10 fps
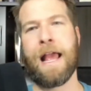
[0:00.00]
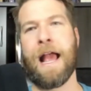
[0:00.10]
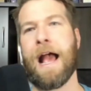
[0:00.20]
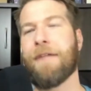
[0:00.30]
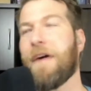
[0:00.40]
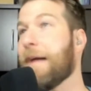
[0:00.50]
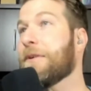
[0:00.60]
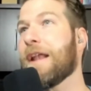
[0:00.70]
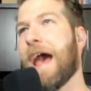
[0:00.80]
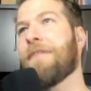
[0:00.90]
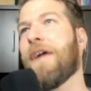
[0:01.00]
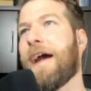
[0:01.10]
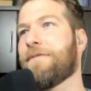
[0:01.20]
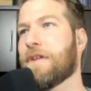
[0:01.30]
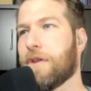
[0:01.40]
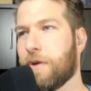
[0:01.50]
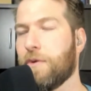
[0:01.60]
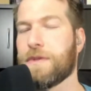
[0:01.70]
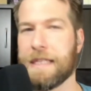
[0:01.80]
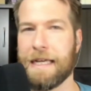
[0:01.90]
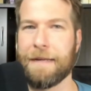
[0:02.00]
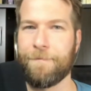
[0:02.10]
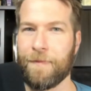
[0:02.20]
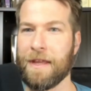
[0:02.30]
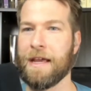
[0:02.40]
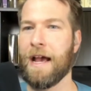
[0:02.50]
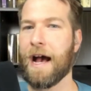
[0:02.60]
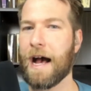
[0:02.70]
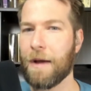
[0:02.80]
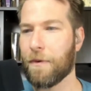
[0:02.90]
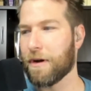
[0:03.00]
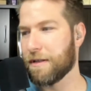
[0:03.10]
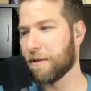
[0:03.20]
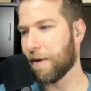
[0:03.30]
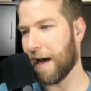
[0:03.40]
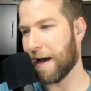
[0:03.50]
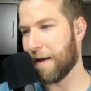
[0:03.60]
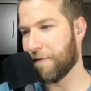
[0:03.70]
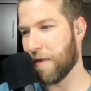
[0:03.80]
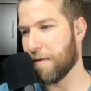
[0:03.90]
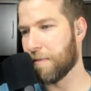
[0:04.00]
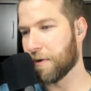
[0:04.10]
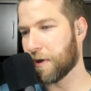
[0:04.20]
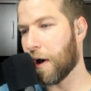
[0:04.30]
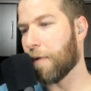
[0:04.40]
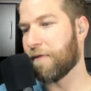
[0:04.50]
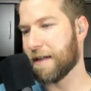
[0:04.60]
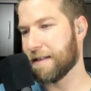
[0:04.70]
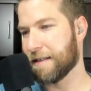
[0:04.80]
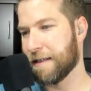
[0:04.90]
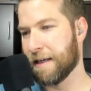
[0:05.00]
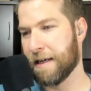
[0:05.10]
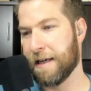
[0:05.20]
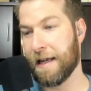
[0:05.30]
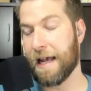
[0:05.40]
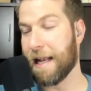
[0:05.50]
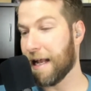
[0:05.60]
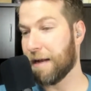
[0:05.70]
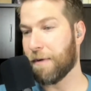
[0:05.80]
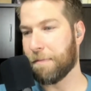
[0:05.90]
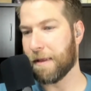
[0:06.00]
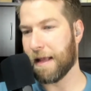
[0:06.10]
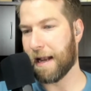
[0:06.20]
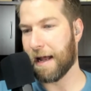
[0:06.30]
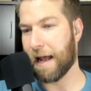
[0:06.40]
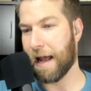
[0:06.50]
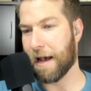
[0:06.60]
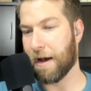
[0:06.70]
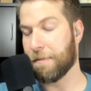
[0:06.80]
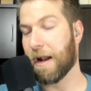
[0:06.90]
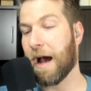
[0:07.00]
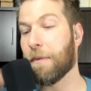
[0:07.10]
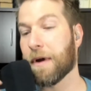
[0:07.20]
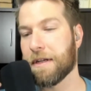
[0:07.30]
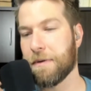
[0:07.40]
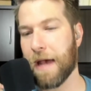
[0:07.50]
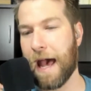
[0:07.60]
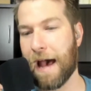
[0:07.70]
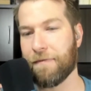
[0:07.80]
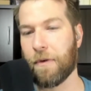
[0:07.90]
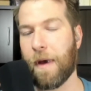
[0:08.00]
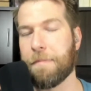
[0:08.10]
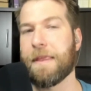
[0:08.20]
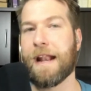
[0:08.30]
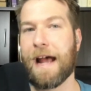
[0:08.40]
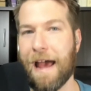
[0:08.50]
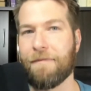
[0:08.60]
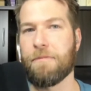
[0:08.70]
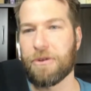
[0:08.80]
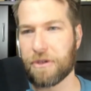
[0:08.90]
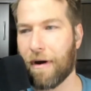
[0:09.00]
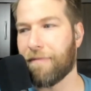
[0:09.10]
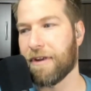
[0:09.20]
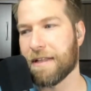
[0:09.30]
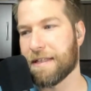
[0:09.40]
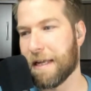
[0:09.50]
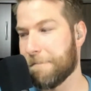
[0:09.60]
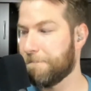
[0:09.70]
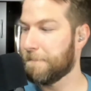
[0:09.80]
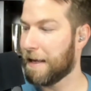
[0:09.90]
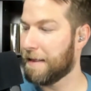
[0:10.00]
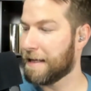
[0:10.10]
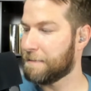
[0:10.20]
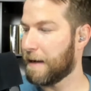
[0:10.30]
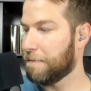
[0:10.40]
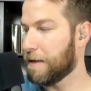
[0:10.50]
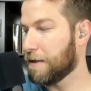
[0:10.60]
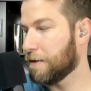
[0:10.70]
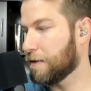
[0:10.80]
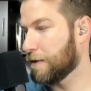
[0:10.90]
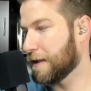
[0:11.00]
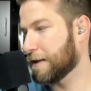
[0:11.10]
if I'm going to ever have to use it, I want to have the most confidence in any weapon that I, I mean, I want to have the weapon that I have the most confidence in, and that's my P two twenty-six.